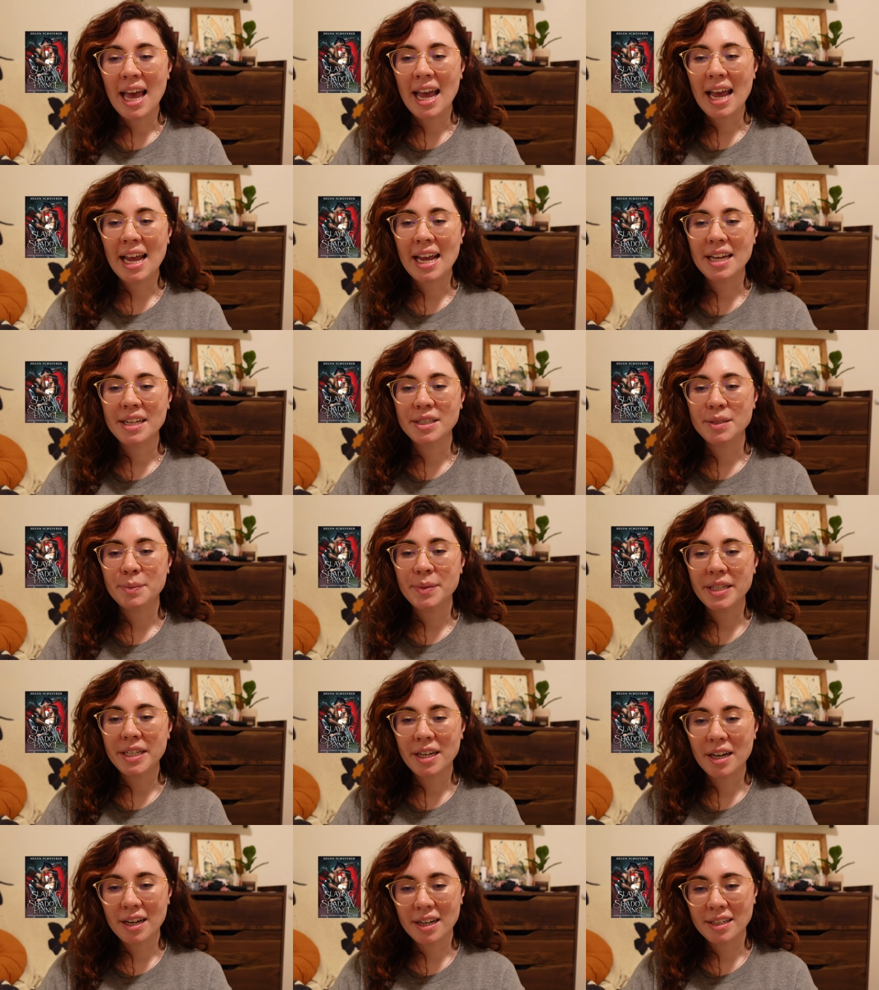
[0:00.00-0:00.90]
And
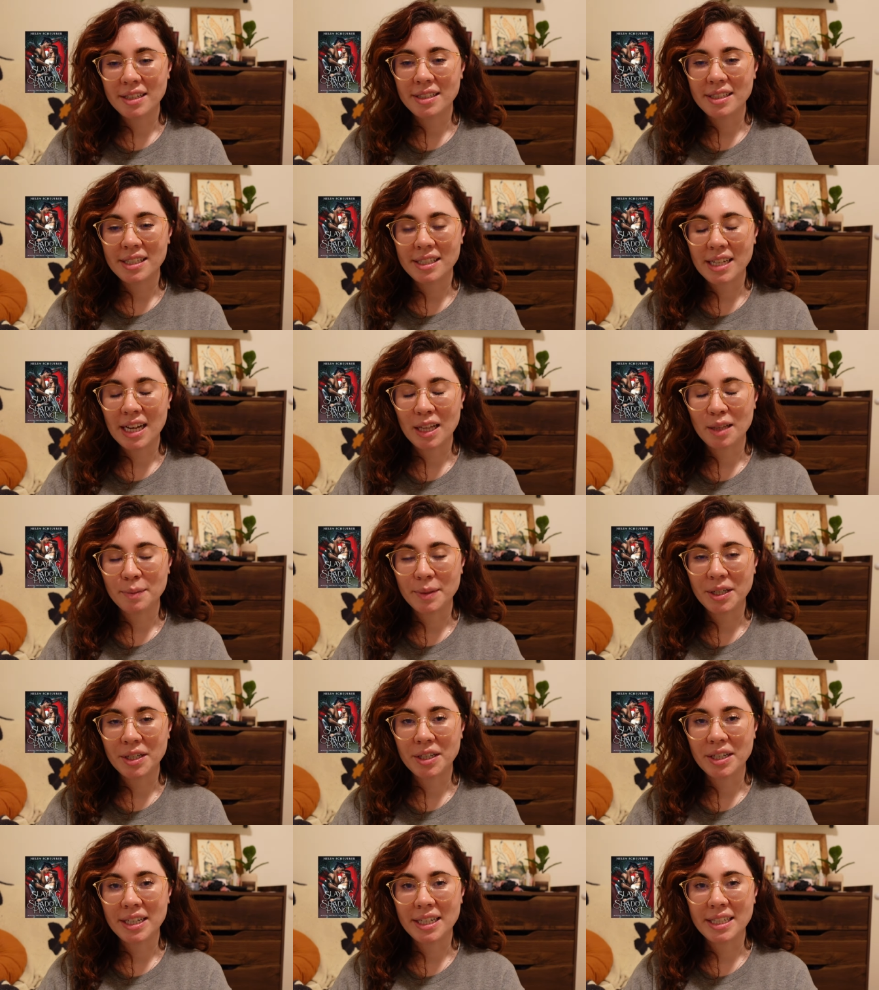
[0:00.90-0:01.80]
because
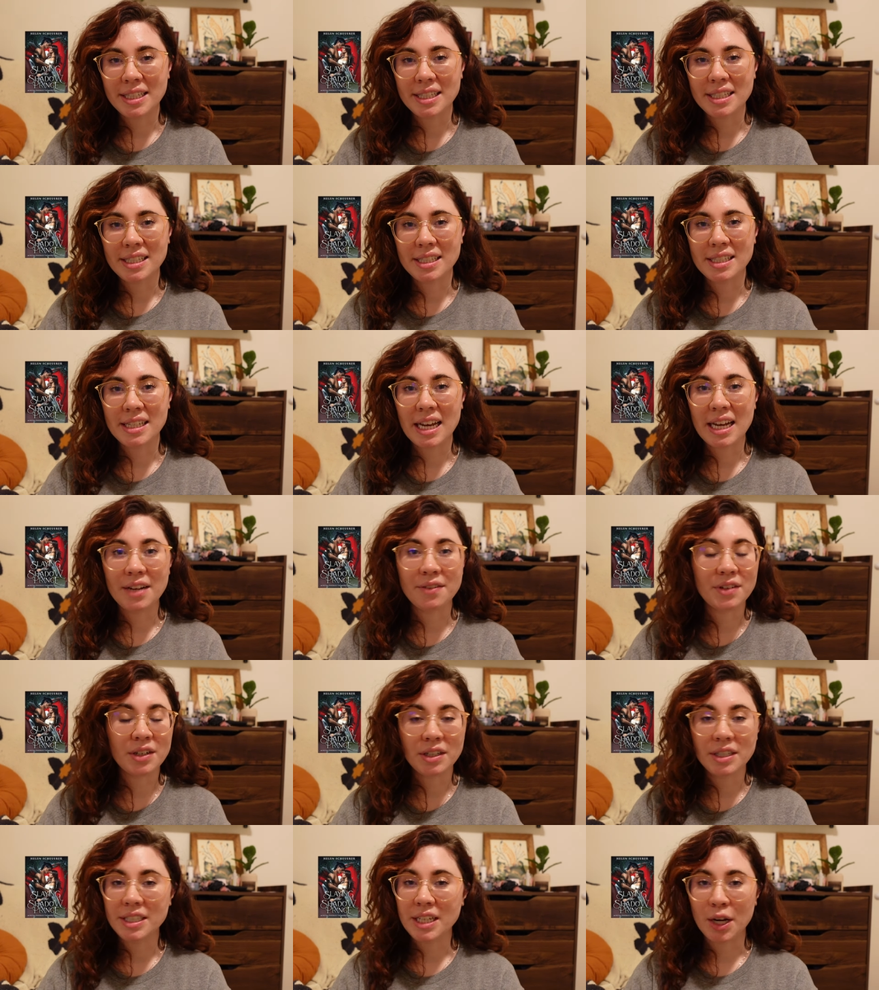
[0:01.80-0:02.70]
Talamir is a
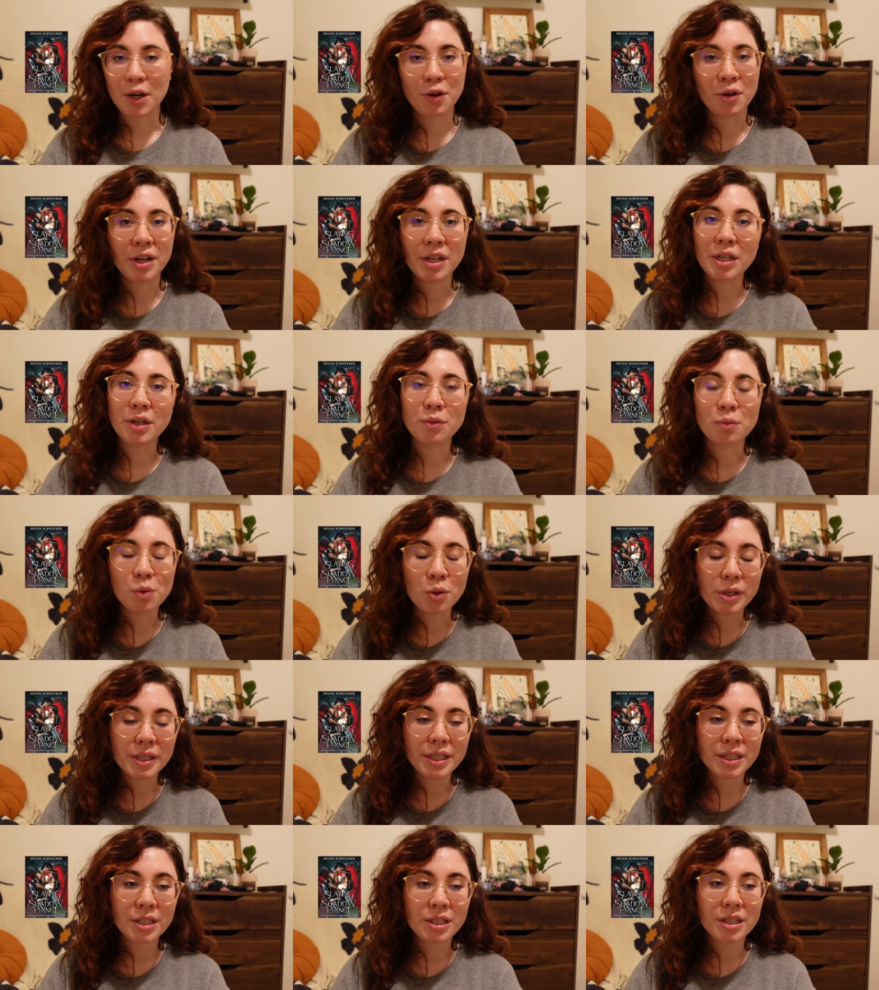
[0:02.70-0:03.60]
very decorated
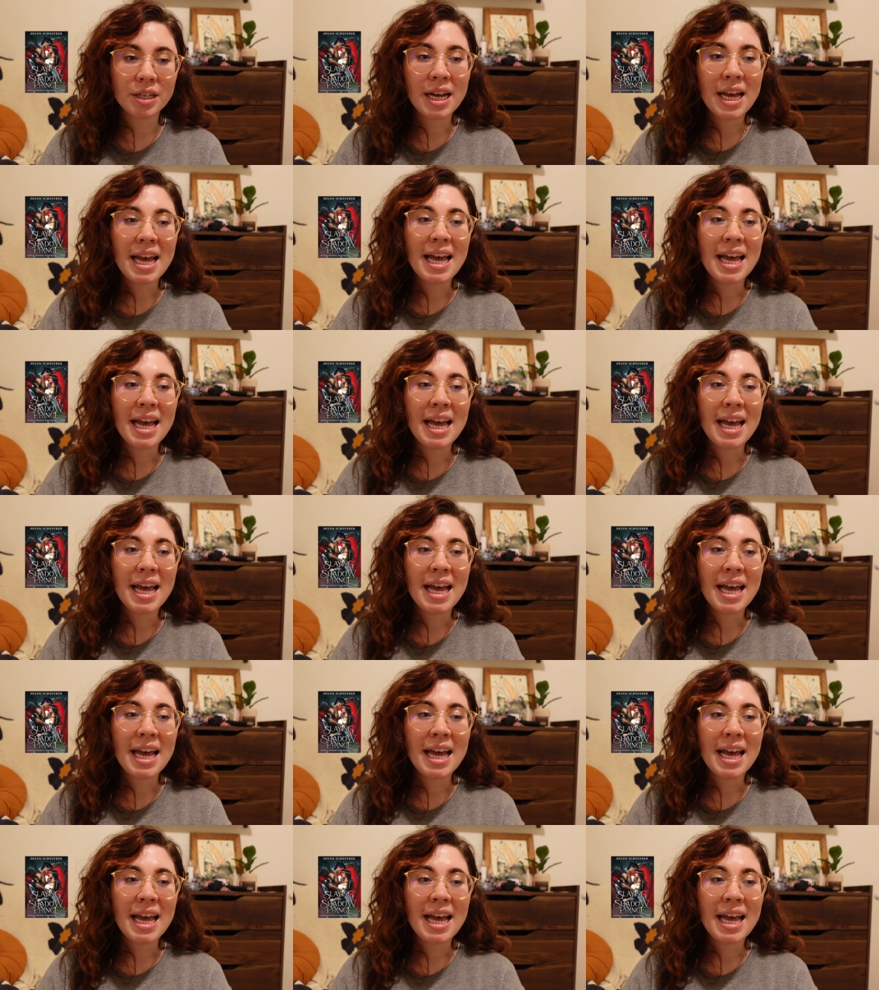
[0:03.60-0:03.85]
warrior,